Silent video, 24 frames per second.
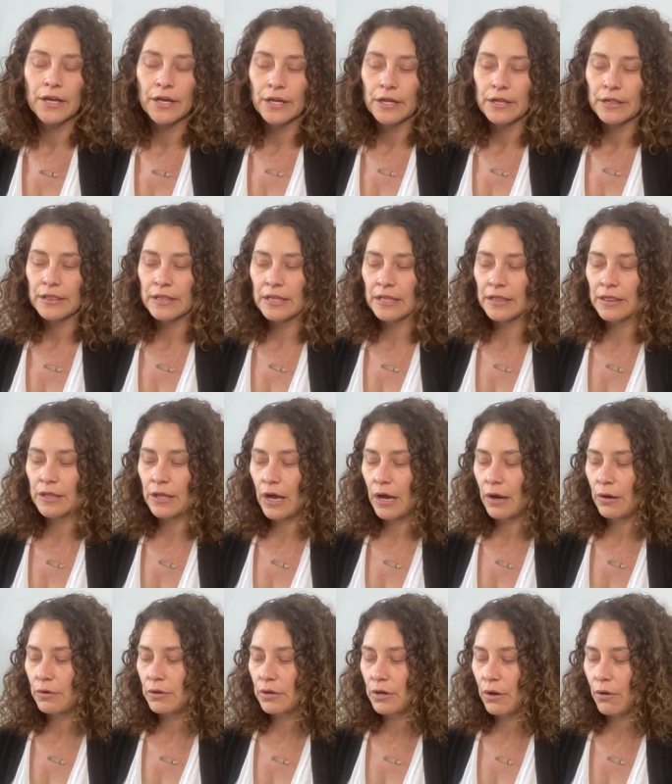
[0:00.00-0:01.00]
Then
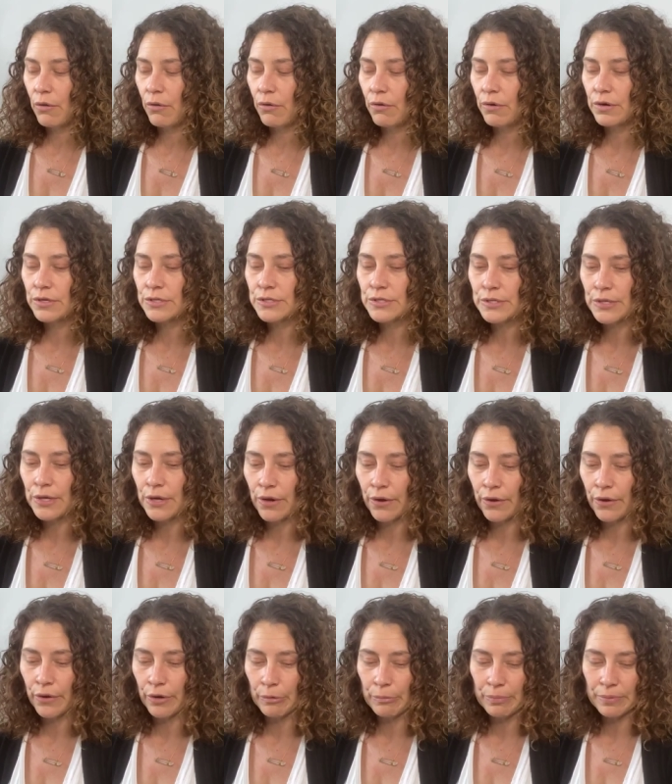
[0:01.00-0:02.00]
that
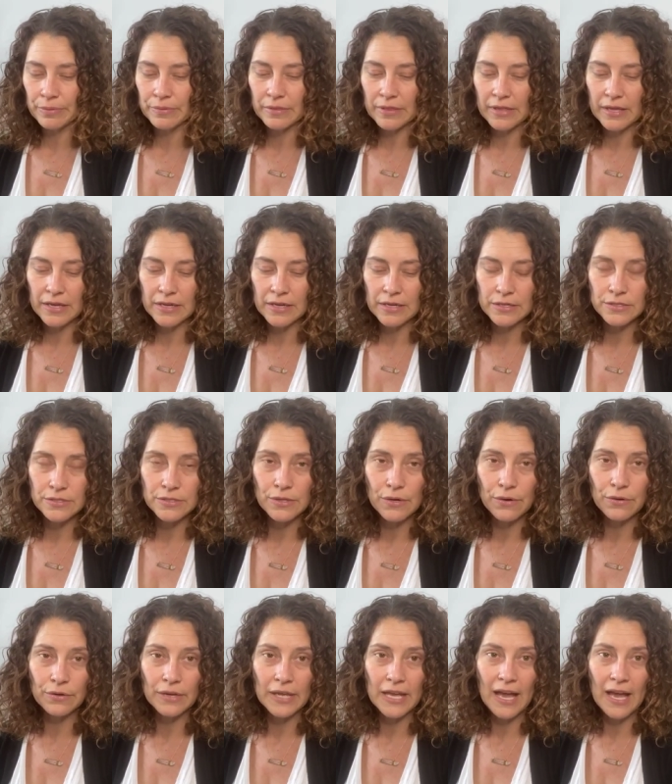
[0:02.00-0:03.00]
horoscope, the
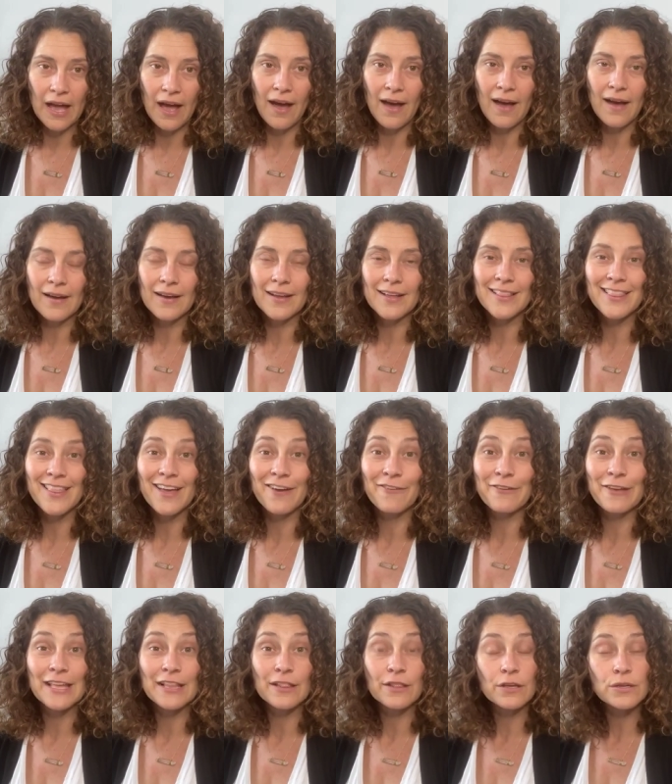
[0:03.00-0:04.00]
zodiac that we
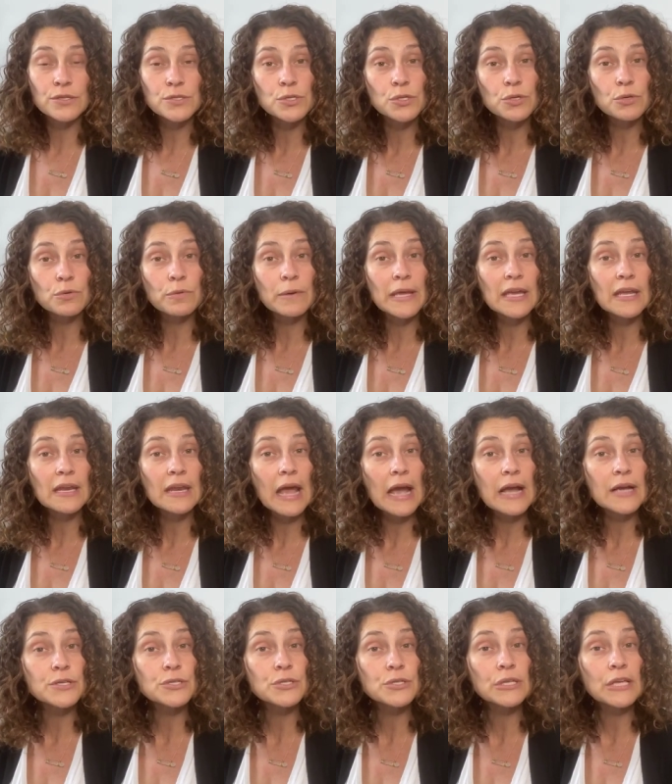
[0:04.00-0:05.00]
can look to, we can
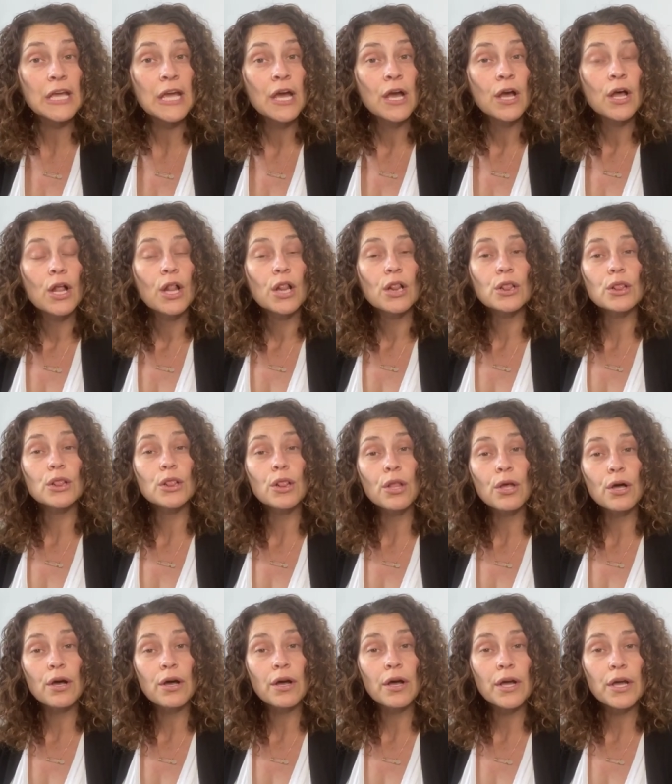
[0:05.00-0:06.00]
actually
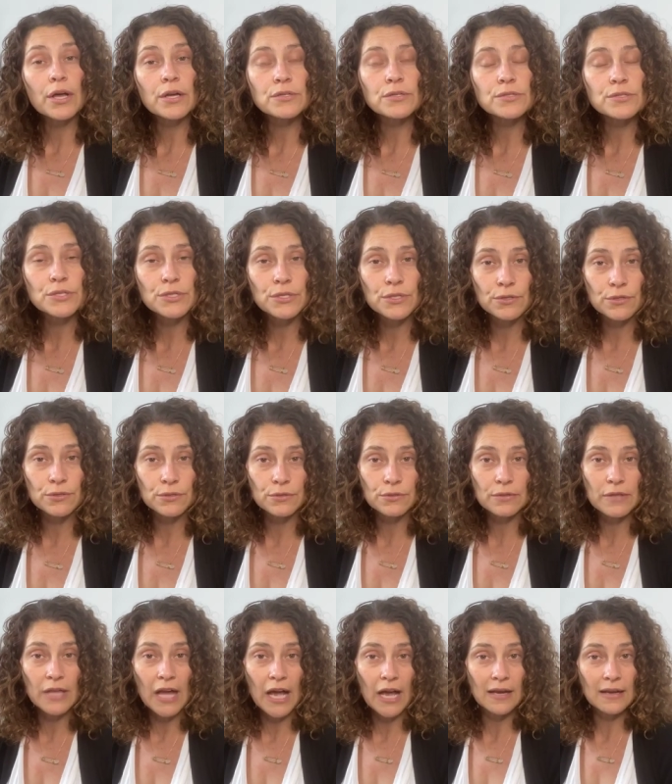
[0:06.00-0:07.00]
look to
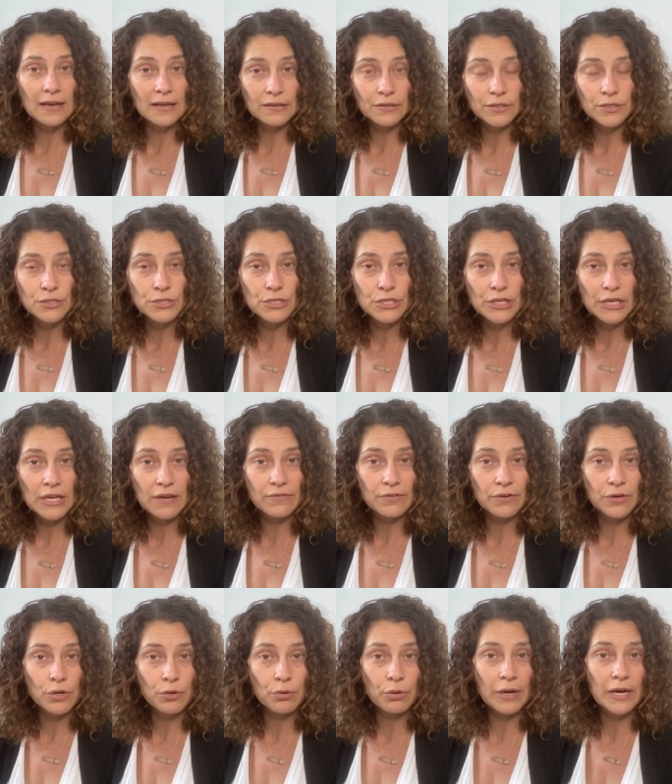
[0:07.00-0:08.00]
that energy of
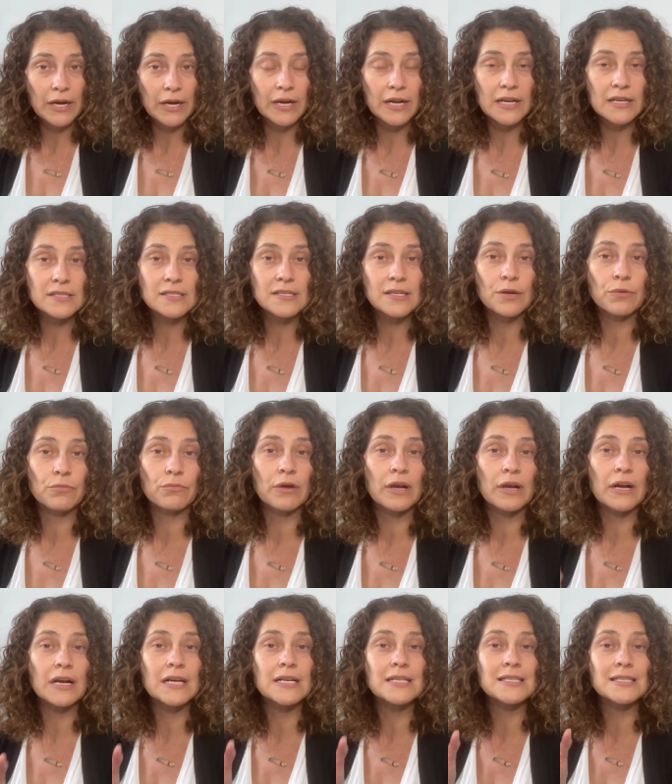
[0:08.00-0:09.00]
Aquarius and
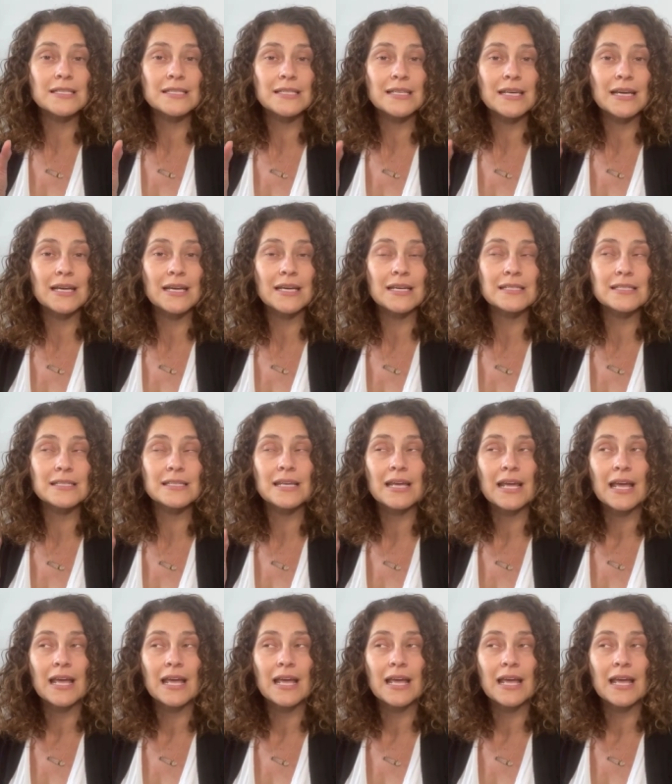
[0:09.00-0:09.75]
where it sits